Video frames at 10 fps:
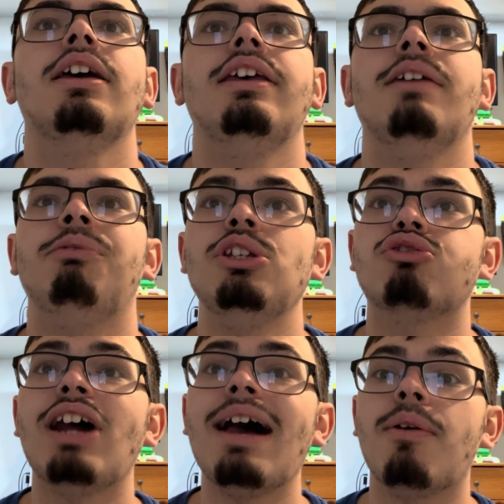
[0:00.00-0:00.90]
If we
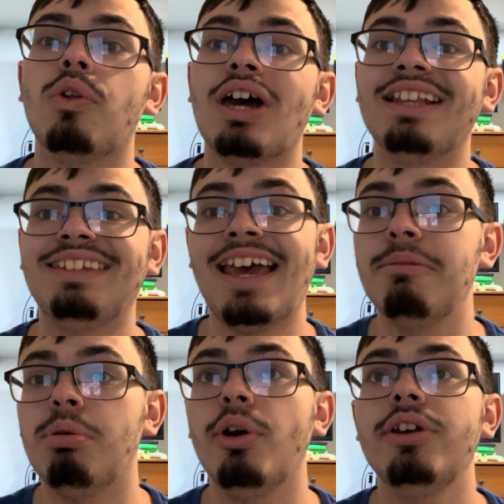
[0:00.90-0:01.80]
traveled a
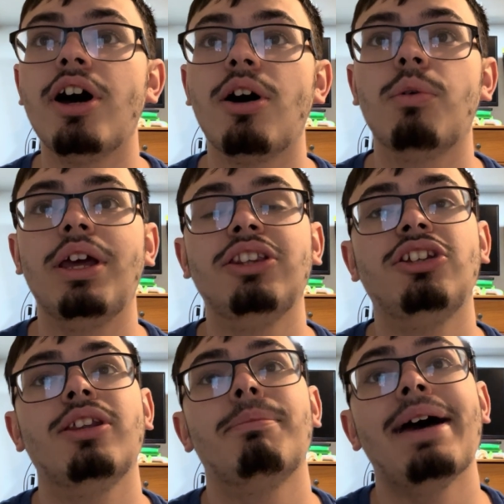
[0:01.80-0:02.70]
10.0 into
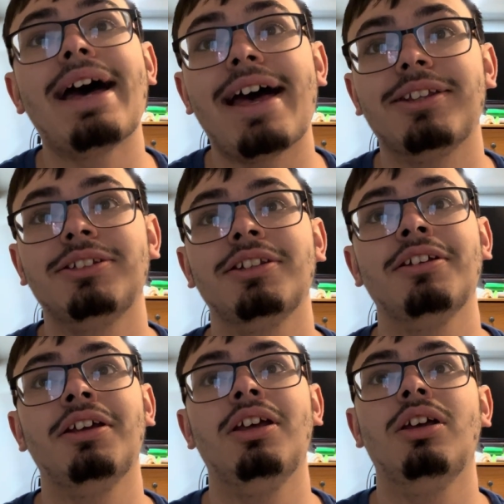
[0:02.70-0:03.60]
the past,
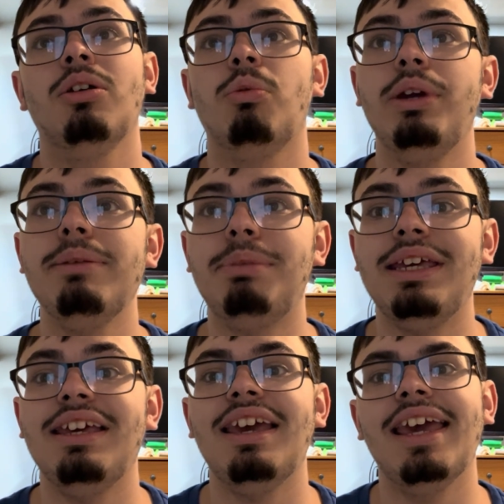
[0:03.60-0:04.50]
we'd
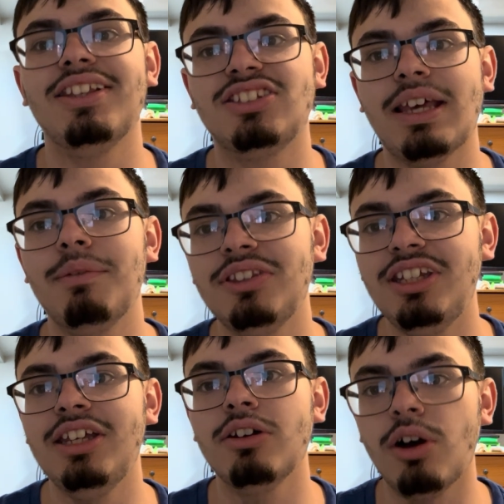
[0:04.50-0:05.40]
be in
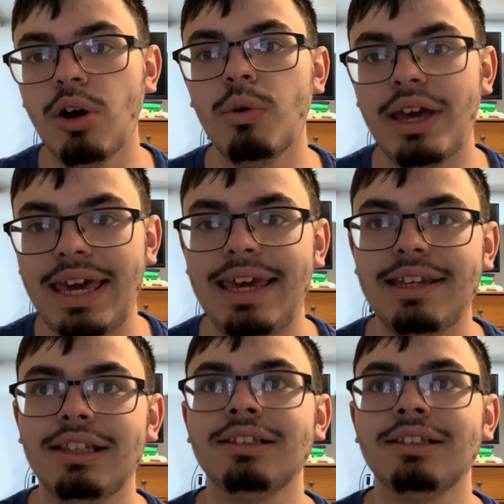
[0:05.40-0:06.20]
1708.